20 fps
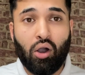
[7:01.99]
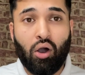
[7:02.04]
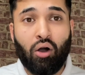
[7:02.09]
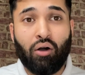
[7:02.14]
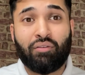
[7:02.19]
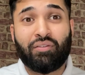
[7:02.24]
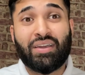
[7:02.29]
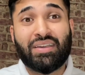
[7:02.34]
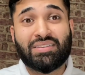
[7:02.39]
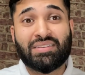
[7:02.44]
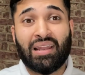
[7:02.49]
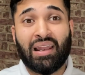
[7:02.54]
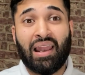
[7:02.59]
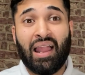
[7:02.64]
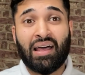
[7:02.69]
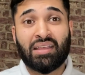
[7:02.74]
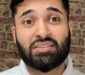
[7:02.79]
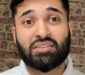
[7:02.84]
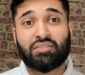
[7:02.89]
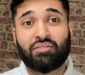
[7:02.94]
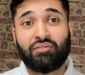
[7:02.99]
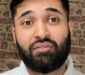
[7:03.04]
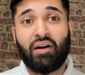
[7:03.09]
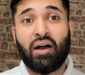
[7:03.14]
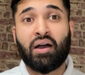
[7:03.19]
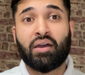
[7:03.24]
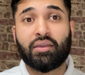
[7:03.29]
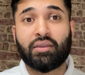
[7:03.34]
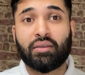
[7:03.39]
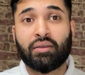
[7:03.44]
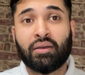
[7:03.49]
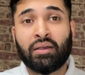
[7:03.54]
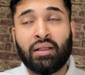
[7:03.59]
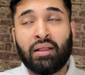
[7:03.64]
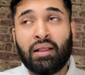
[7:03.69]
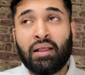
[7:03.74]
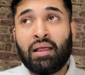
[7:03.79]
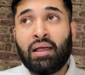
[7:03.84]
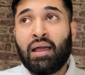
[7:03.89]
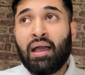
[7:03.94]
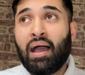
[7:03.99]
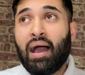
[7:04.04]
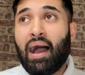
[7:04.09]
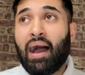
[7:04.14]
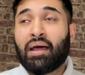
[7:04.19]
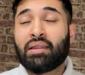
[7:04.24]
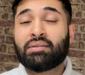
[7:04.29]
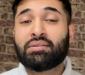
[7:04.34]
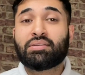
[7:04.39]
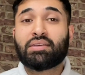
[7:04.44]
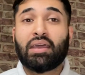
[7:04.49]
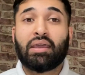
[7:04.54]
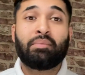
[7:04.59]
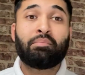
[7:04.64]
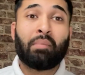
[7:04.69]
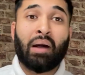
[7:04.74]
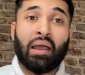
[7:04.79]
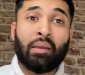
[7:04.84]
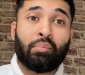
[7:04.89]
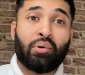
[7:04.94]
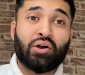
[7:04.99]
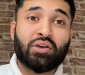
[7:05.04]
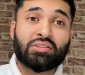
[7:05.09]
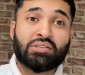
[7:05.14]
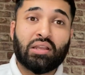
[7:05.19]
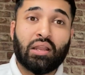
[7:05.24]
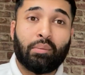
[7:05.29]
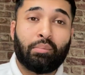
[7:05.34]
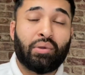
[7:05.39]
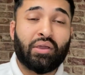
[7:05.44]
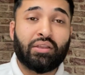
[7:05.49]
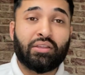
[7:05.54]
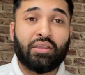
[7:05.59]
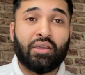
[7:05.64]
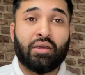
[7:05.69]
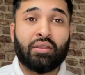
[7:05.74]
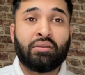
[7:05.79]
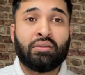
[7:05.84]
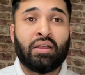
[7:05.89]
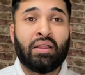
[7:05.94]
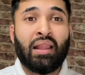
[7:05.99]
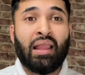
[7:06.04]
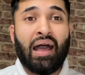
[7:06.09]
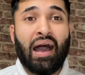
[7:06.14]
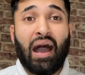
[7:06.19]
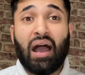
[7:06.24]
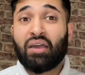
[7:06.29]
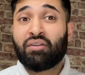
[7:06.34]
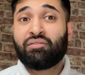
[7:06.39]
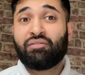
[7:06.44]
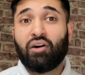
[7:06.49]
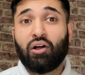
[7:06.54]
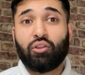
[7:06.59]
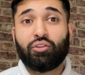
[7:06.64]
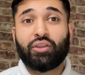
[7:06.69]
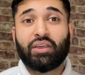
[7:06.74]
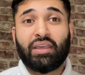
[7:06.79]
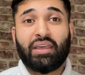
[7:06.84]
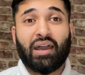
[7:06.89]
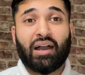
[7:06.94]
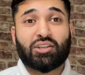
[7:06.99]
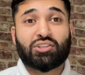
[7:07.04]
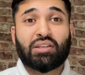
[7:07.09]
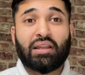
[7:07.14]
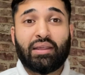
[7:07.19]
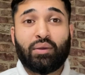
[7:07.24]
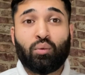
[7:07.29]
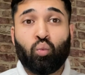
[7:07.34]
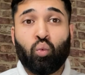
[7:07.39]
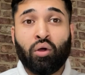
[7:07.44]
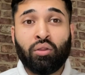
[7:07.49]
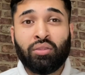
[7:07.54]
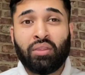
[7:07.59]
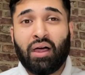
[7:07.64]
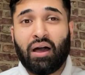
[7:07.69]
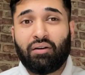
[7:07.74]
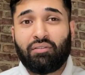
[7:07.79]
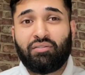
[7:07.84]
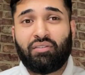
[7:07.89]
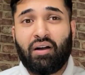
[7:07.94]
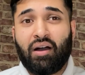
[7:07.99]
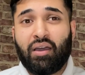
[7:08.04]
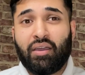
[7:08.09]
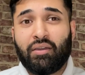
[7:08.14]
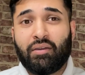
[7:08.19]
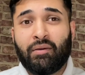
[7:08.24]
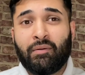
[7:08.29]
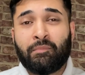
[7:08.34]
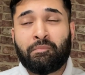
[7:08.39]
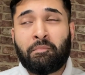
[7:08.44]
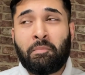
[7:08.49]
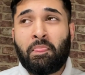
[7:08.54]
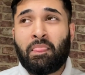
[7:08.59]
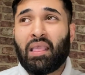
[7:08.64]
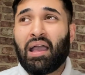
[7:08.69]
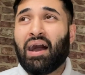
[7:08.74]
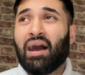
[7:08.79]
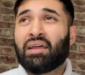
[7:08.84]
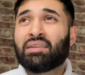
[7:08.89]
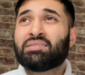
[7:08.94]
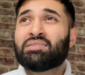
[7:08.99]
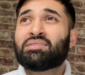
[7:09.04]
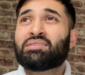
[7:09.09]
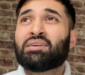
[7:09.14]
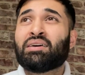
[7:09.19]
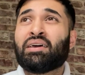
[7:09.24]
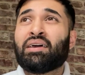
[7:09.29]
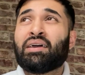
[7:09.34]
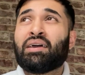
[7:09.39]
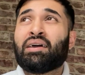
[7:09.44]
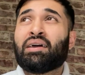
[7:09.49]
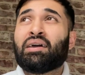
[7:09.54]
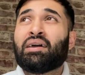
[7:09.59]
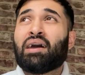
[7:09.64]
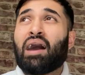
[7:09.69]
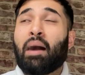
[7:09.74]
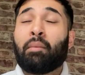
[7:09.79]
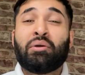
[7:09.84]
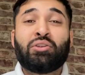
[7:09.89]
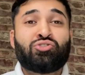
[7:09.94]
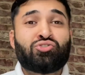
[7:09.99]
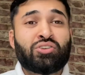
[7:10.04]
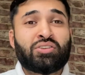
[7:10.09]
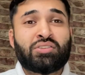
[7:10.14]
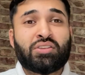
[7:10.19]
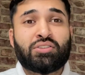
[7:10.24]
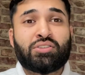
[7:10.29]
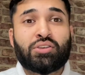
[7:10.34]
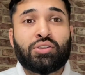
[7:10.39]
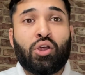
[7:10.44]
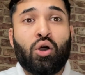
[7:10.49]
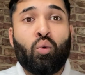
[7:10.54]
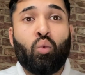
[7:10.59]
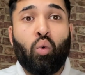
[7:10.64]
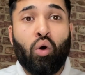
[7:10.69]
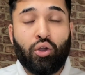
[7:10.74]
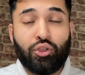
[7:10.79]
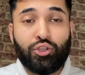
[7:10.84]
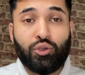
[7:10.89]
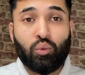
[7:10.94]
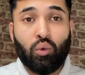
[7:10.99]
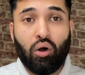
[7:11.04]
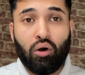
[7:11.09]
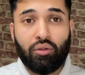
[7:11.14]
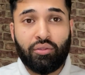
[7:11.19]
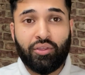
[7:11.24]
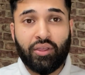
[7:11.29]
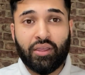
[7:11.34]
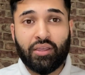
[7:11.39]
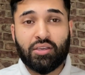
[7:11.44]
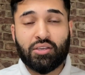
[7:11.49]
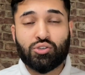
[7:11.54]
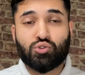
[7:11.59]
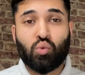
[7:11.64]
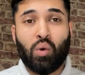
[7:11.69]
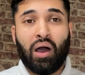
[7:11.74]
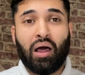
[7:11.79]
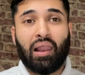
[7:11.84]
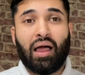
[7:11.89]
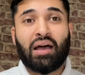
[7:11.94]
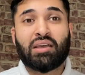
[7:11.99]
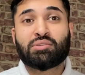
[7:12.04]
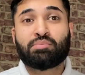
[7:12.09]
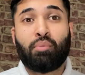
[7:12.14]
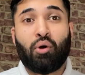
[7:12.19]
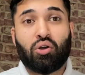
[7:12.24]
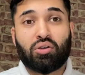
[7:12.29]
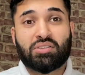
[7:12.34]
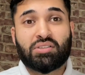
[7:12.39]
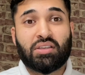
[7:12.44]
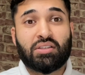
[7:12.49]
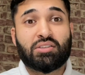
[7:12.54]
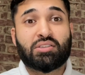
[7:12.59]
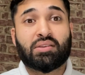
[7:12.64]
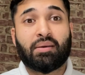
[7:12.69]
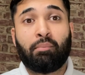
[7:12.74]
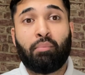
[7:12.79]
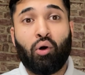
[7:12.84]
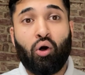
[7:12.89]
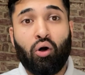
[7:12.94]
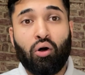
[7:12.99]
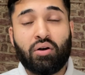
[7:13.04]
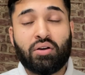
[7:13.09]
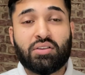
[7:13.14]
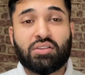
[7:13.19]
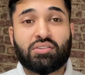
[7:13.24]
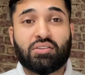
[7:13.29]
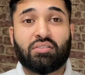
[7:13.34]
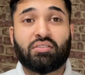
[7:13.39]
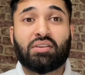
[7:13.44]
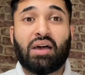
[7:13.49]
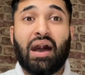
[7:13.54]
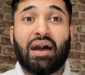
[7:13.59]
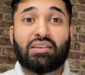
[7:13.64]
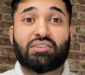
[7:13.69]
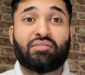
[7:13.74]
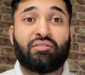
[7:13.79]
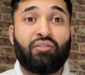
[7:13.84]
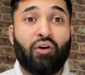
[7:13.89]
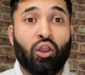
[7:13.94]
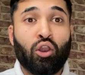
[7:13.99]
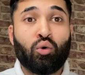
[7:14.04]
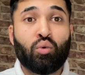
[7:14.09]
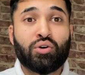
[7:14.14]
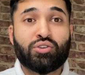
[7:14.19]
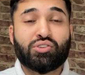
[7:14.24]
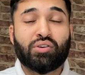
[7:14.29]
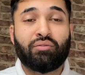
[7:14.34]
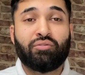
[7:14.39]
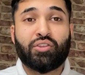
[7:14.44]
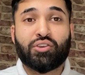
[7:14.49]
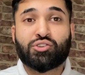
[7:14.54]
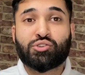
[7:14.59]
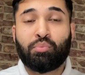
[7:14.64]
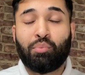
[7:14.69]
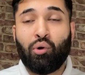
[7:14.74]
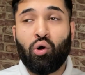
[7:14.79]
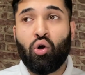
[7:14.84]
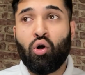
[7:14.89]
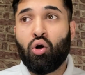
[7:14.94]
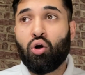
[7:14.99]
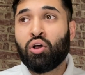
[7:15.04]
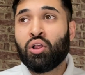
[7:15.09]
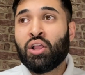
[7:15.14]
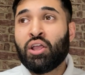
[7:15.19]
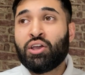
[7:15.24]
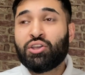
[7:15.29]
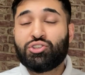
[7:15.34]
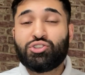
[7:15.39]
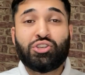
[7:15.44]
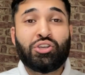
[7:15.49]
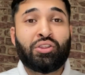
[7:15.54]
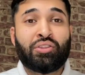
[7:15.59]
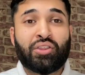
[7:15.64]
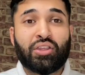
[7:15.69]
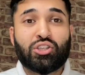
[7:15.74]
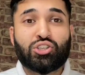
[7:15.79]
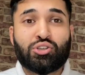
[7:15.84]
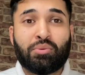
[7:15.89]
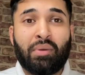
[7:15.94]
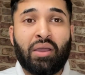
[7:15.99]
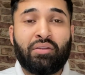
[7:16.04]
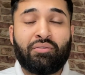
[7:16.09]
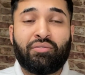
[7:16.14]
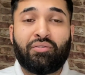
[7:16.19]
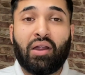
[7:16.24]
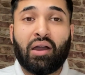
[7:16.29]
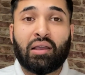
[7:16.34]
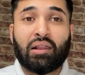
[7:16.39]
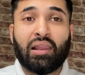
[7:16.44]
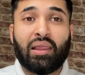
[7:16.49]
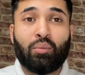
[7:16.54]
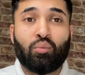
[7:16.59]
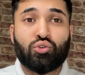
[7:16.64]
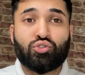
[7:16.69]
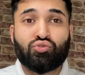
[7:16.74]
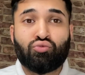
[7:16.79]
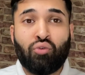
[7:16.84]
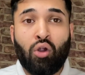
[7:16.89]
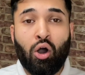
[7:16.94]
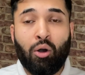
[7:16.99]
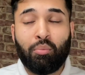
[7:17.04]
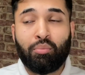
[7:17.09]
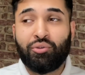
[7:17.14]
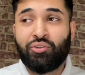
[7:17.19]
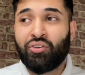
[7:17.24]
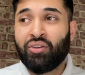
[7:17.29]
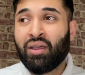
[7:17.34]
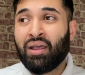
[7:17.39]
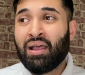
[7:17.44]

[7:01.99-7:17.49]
off his last fight. And in my personal opinion, I felt that he actually won that fight. And I'm interested to know what you all think as well. As boxing supporters, as followers of the sport, do you think Jermaine Franklin was robbed?